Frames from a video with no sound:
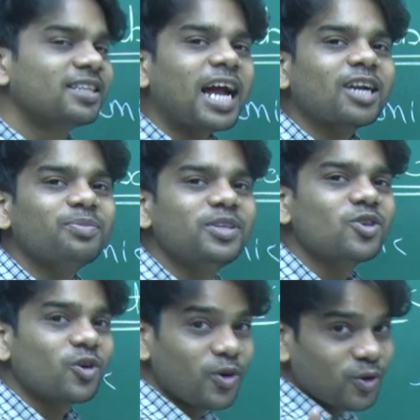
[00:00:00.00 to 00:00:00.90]
that means
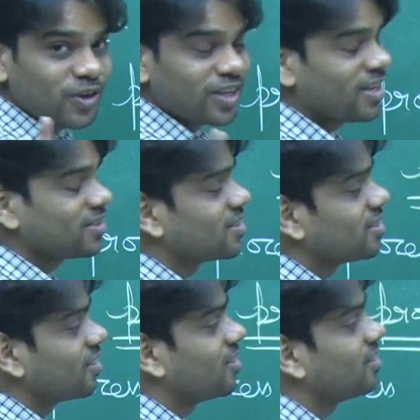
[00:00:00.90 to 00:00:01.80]
you're going to increase its
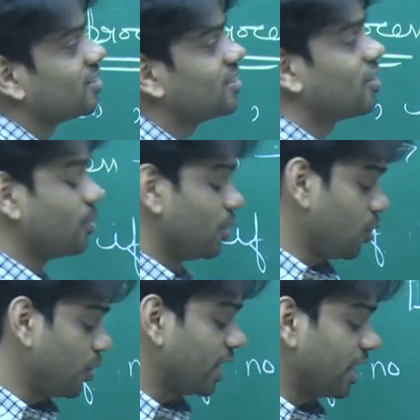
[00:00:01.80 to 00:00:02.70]
internal energy. There will be
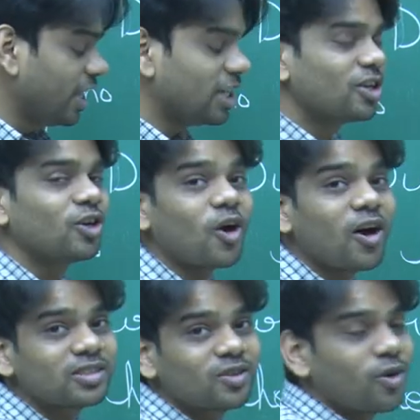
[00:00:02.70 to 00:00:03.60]
no heat lost